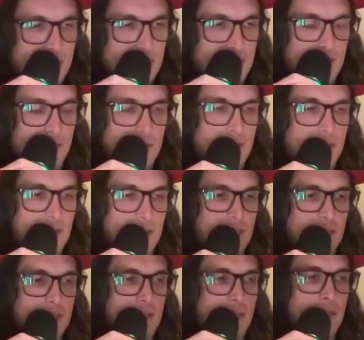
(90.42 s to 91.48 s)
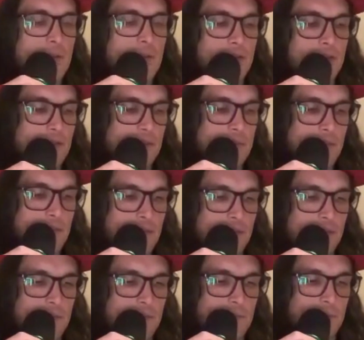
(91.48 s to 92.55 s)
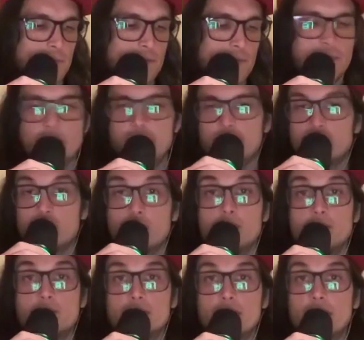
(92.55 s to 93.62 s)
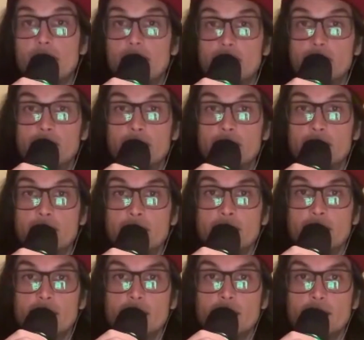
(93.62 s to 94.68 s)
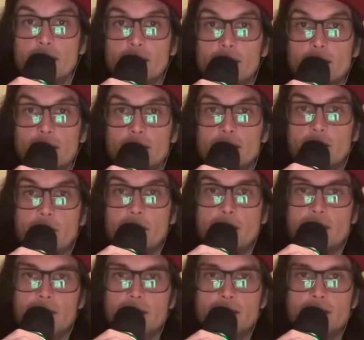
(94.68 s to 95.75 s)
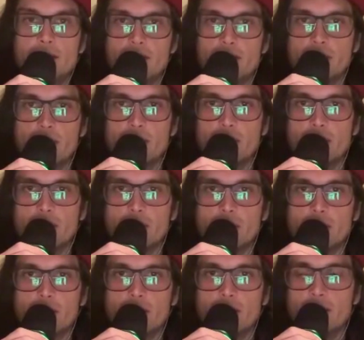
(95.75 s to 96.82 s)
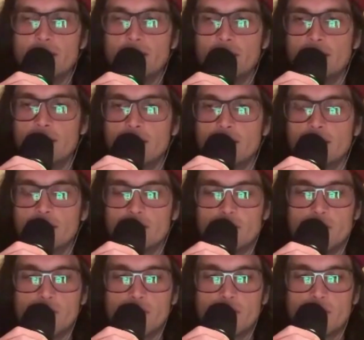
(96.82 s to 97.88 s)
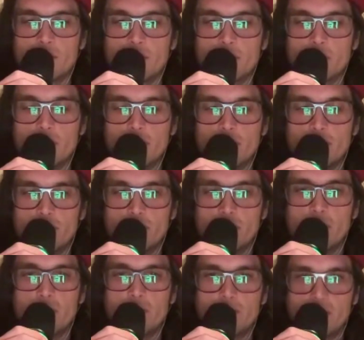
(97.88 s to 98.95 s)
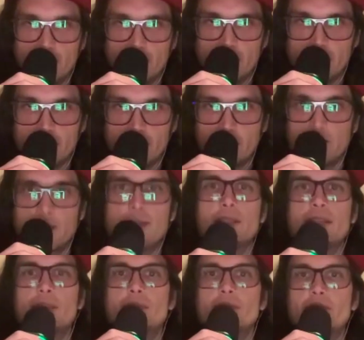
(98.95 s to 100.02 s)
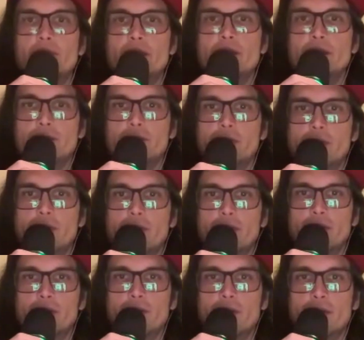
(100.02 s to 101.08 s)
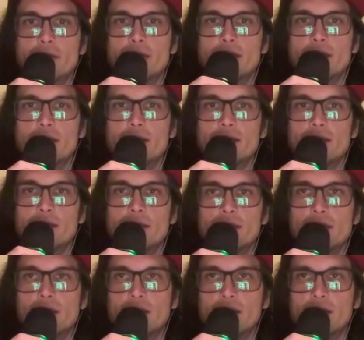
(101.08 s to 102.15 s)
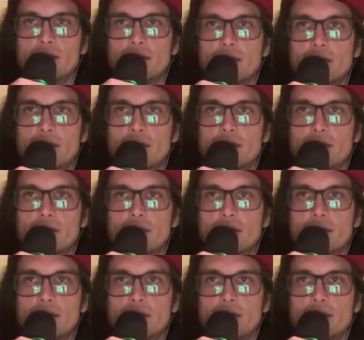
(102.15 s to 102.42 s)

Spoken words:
learn caring about wanting to be a good dad. Uh, Man, these are like earthy, real things that keep your feet on the ground, and I